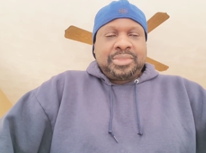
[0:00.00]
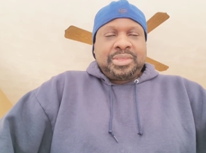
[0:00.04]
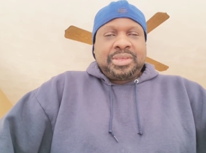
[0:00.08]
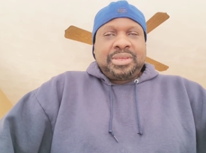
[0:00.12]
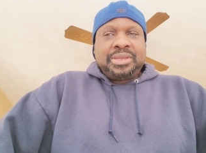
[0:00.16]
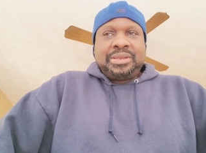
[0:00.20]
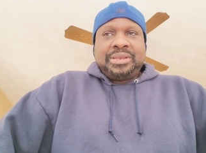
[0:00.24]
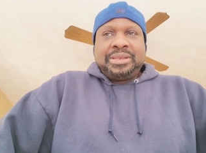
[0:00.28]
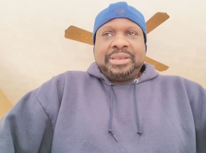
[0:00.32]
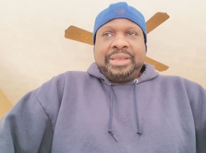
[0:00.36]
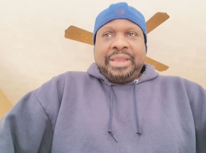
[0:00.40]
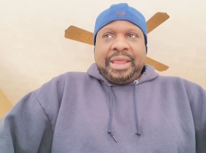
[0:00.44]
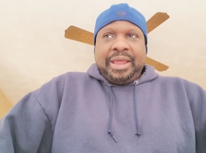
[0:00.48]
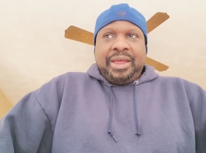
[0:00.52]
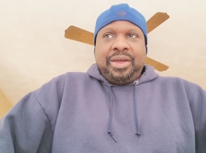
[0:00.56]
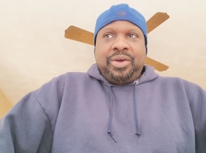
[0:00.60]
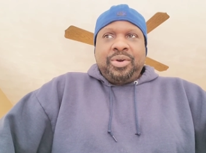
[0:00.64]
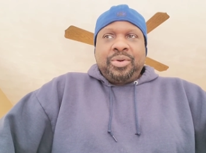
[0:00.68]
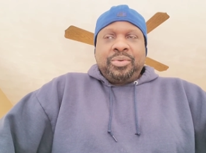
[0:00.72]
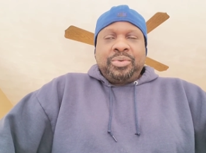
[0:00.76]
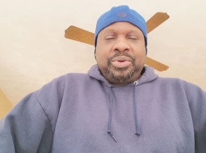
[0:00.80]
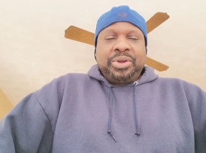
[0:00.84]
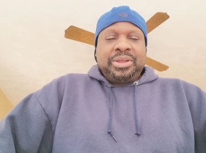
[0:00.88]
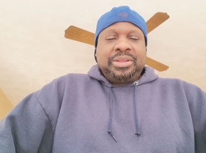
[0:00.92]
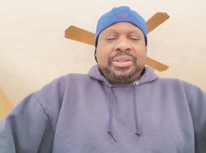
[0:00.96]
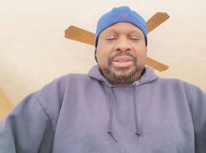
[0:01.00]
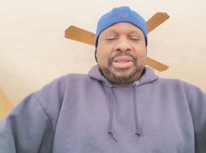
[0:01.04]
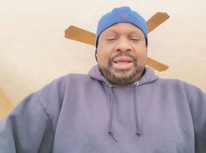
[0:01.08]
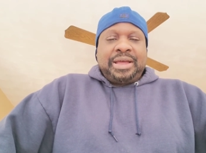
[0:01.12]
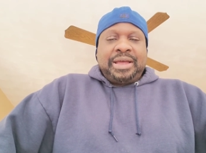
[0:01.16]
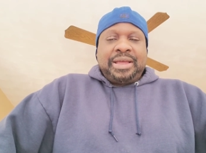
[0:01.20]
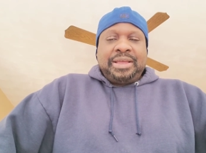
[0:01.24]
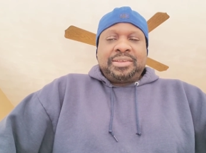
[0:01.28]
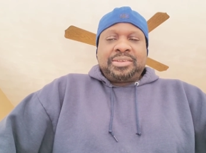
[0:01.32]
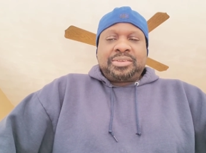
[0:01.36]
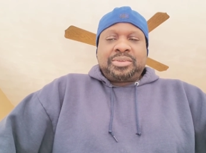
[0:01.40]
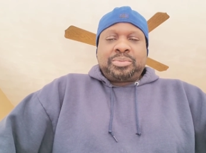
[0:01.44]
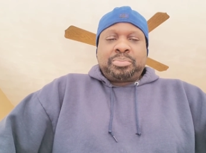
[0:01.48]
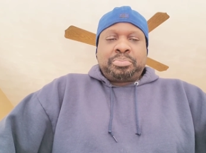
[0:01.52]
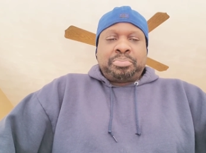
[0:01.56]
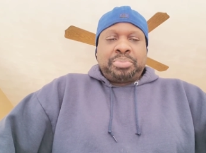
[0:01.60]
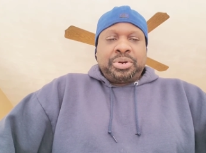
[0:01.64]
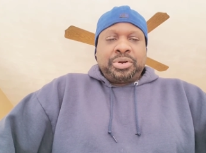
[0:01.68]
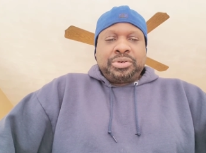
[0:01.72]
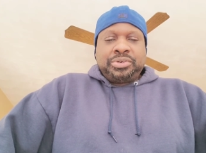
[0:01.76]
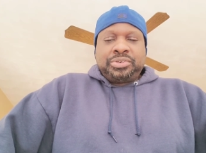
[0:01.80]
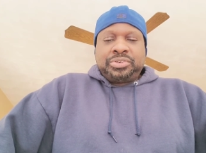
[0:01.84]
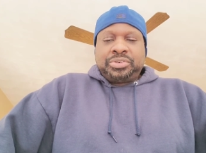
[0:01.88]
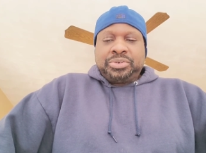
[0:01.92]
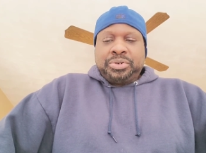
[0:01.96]
Now I realize
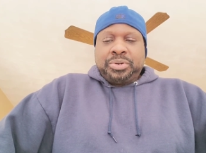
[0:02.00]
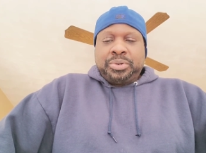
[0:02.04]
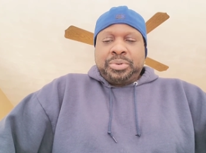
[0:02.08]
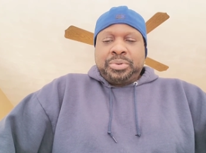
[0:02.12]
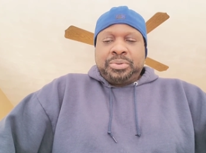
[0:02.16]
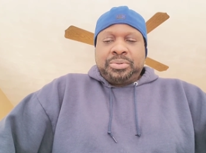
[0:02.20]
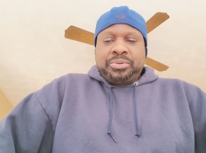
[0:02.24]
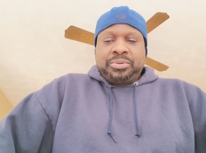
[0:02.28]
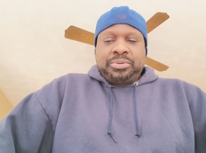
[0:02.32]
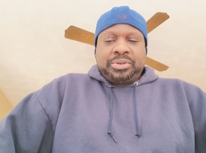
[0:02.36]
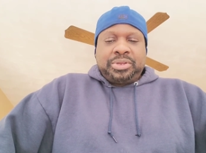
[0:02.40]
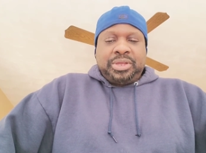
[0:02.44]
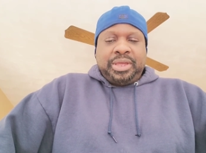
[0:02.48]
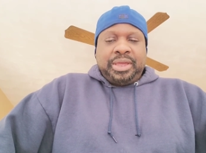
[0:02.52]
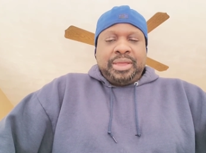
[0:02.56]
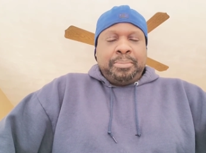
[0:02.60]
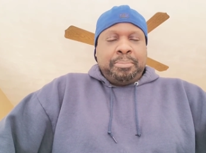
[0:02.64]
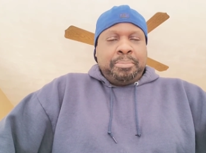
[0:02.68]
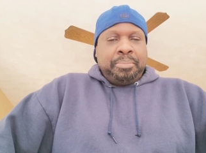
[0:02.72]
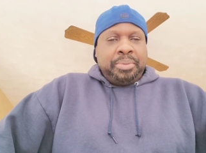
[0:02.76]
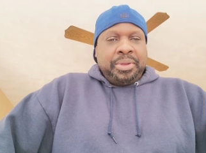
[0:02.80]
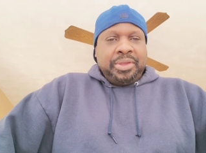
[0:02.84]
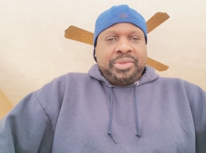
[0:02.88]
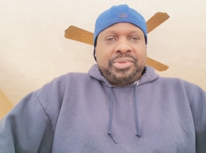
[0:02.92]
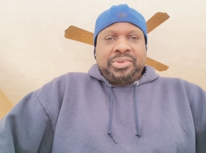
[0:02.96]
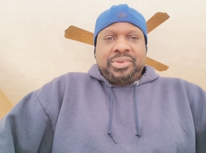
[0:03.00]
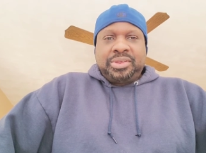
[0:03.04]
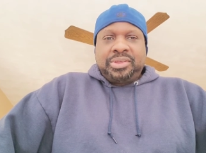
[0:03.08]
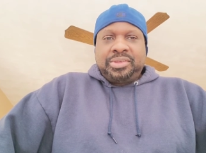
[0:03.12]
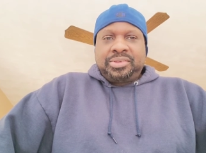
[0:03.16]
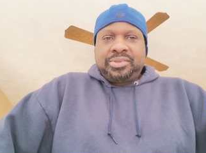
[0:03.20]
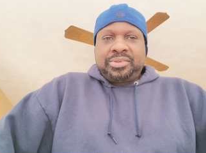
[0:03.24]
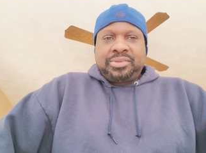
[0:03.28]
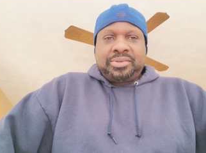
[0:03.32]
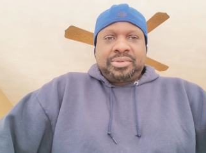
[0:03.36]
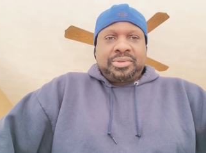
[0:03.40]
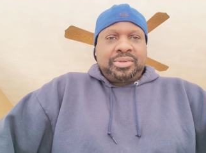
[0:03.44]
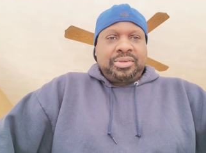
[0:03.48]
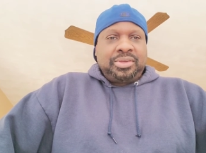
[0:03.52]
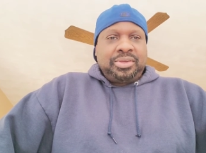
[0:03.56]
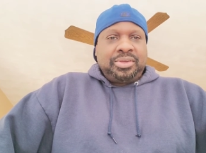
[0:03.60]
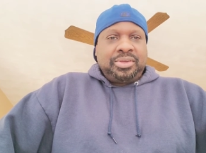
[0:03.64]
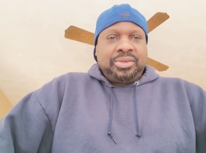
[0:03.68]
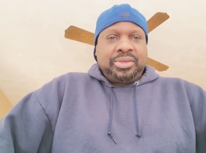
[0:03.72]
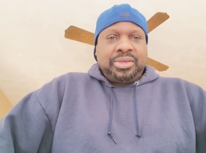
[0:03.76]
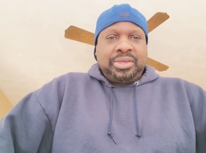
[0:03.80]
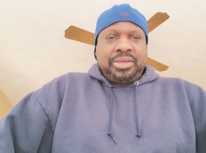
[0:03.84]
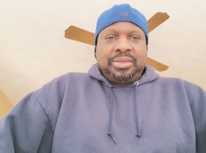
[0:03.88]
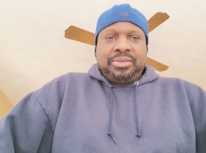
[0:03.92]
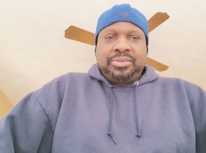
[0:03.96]
personal and business
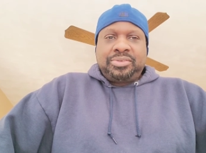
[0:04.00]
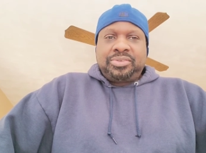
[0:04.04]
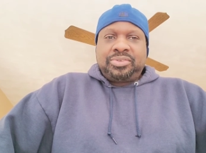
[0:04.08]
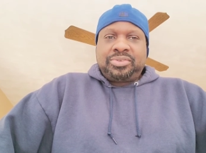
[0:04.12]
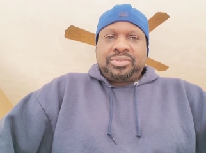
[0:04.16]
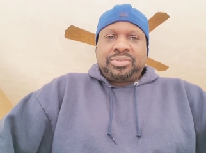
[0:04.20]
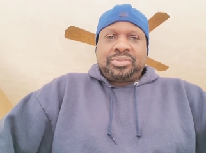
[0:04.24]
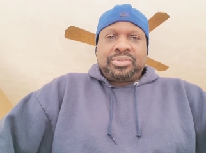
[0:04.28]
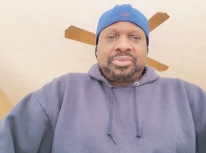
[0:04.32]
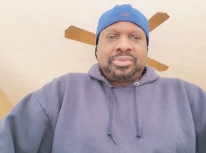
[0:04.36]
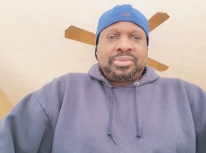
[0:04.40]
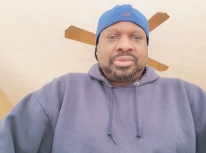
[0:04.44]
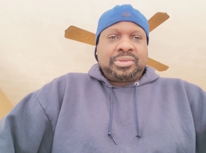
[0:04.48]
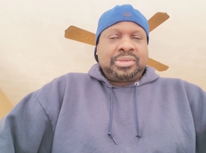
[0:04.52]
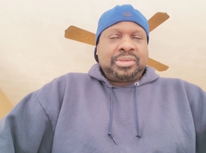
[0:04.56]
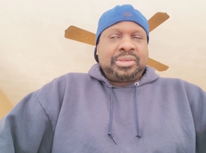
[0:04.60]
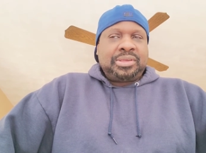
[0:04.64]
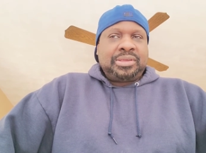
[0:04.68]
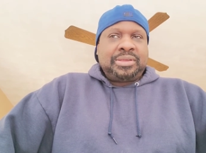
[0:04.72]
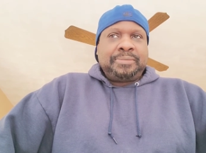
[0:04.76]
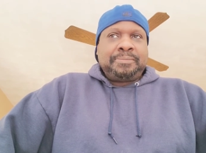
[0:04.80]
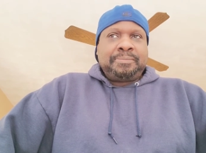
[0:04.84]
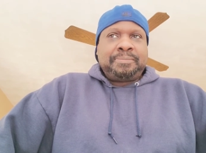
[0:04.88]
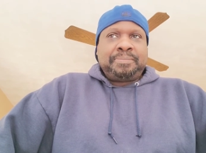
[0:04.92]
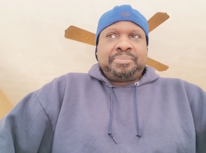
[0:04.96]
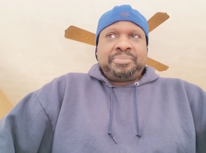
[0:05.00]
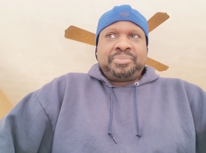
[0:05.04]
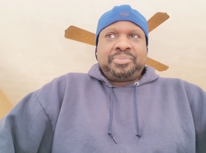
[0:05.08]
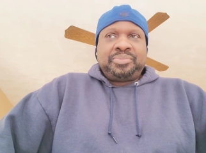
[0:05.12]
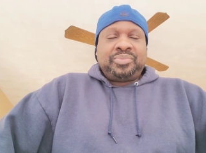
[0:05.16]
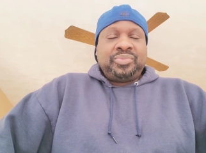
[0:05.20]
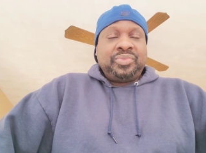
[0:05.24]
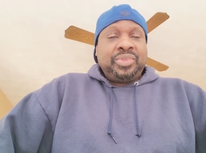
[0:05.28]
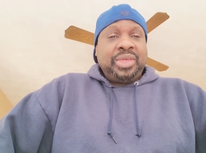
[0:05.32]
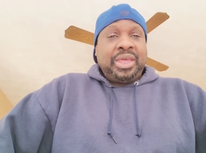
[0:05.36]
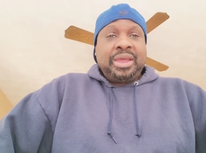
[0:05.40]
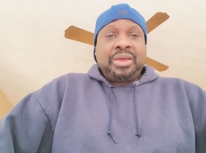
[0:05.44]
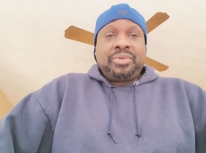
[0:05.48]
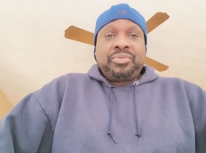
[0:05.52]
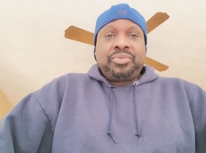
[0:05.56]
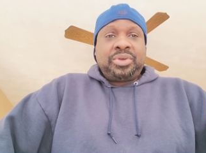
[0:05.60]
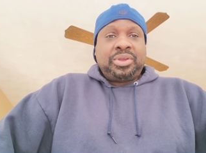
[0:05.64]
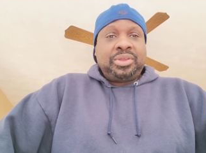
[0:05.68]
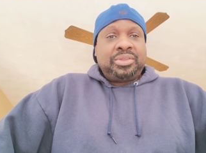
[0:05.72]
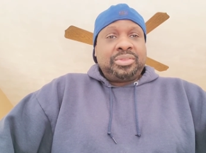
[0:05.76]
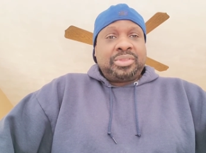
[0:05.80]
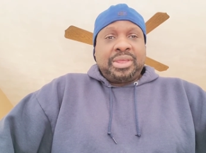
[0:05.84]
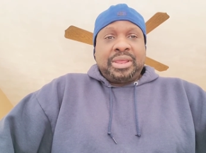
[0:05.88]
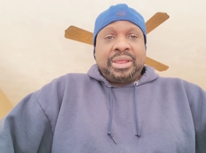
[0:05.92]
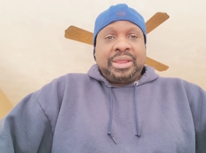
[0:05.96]
is
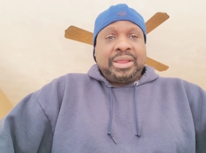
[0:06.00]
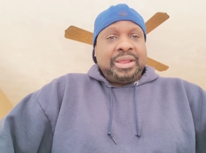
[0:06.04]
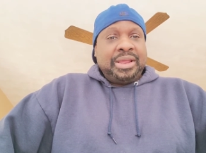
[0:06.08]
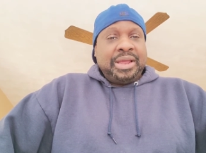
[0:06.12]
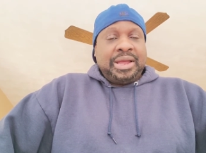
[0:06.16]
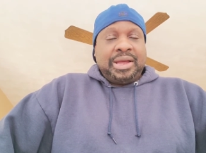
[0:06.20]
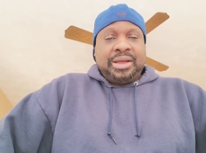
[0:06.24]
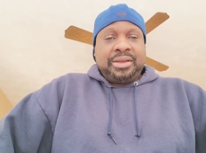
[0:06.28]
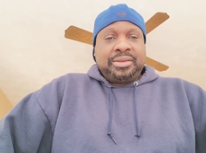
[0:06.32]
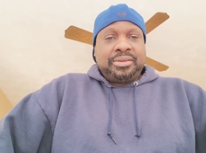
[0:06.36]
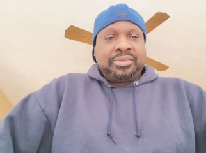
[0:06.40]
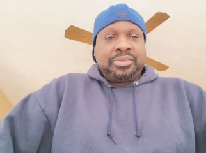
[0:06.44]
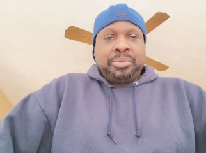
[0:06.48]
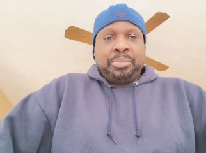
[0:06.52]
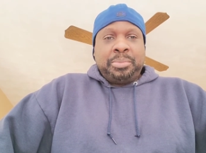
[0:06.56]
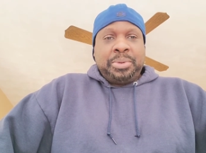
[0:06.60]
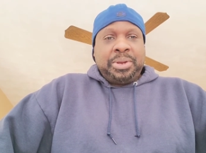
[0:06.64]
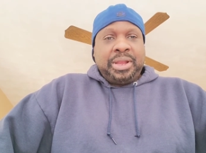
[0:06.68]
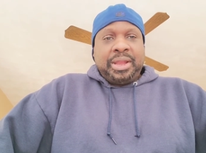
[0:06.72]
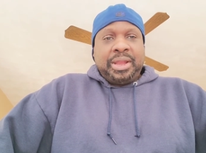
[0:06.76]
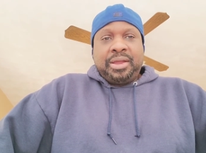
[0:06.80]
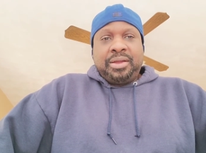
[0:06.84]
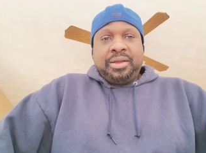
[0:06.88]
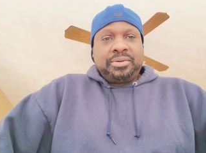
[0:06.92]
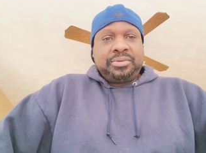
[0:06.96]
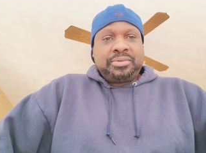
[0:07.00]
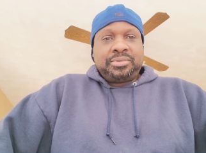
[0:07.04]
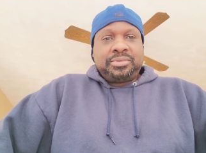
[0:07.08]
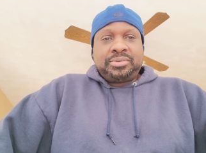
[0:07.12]
everything, guys, to me now.